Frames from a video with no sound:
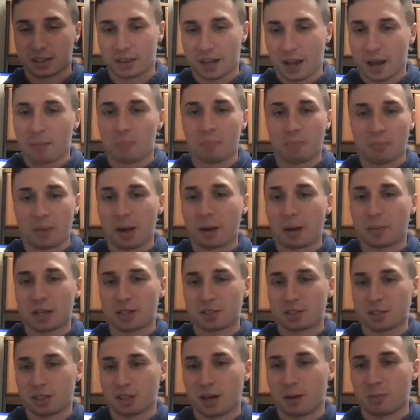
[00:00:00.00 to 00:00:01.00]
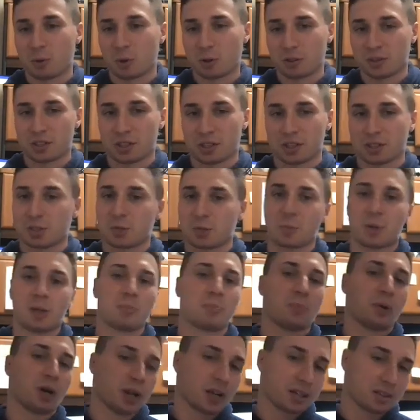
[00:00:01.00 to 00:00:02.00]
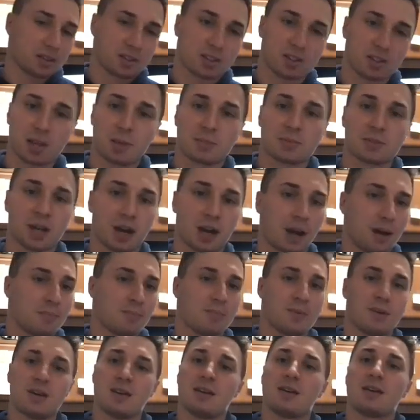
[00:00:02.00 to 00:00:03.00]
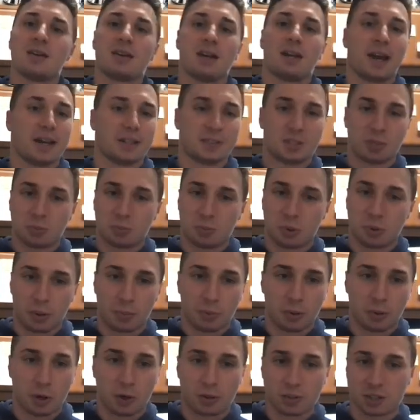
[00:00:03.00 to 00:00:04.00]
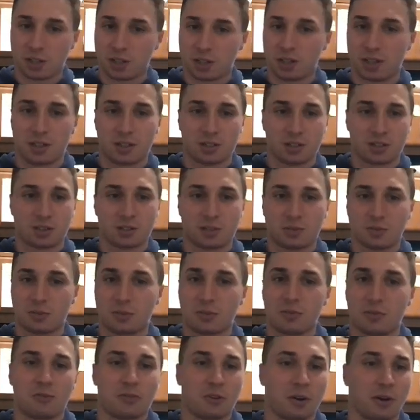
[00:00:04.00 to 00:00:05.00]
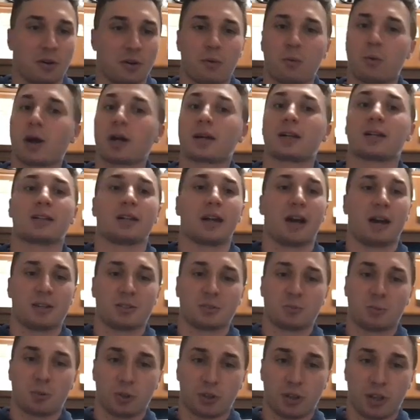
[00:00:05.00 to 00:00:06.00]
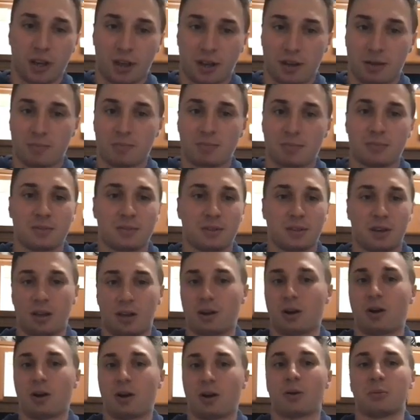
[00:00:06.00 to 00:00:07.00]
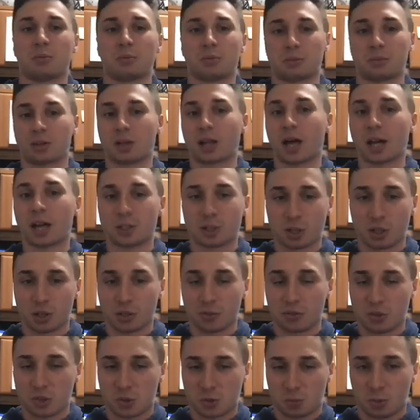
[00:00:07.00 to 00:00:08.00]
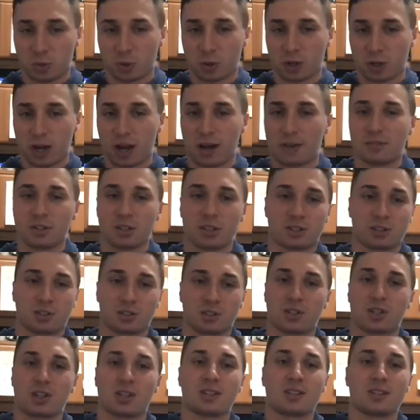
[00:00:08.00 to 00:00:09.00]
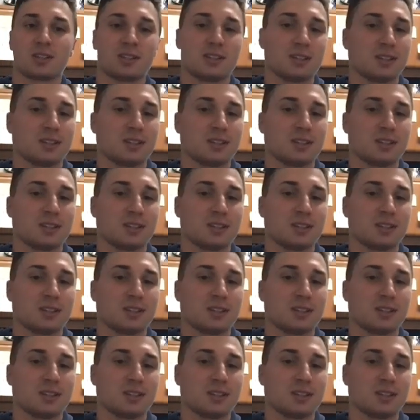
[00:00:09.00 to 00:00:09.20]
that makes a lot more sense to me. But at the same time, Edson Barboza is very recognizable name, legend of the sport, obviously.